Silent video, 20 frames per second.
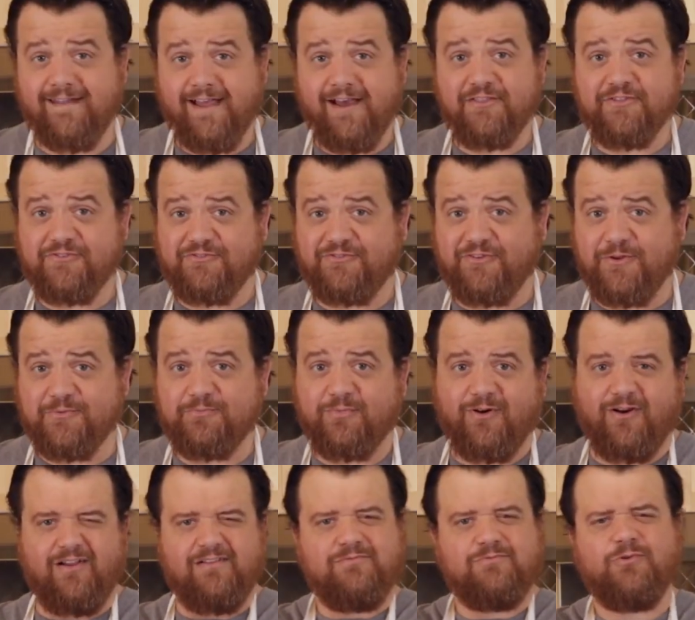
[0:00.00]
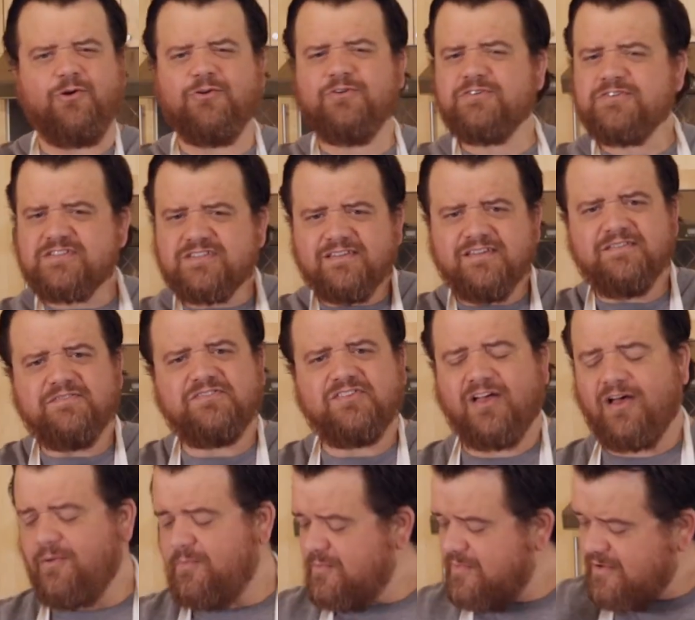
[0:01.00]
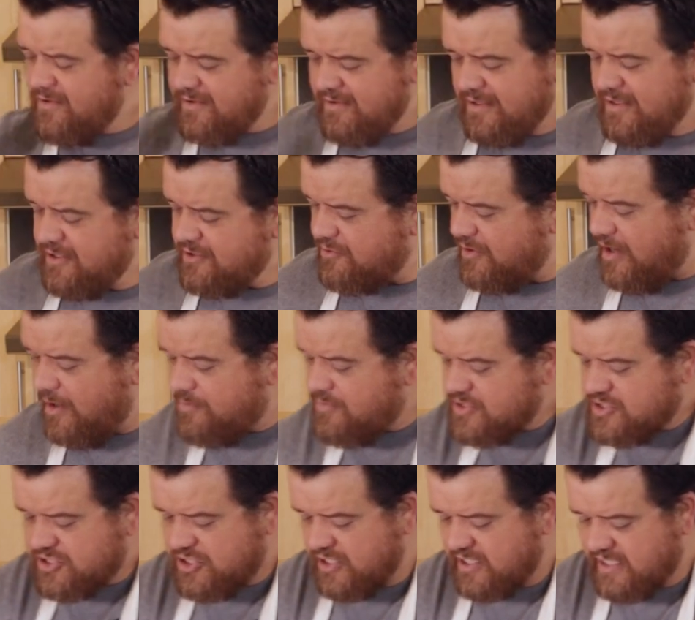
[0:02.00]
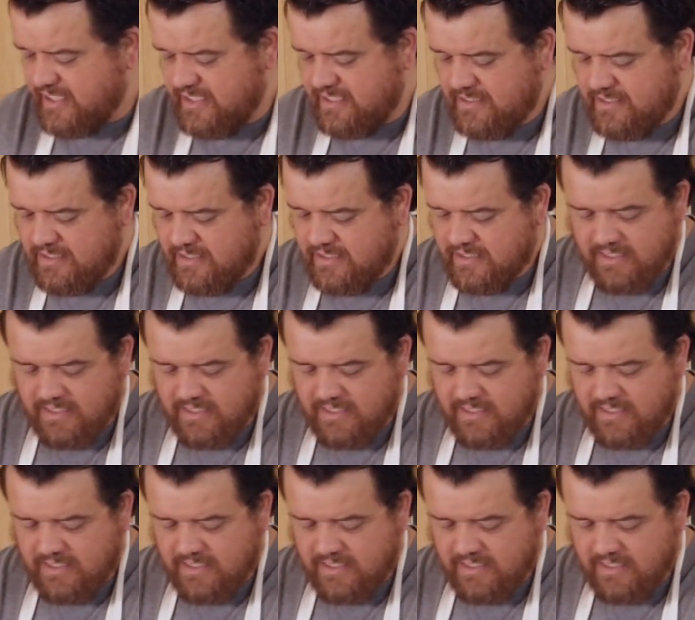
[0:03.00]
now the fun part. Roll your sleeves up, grab the chicken,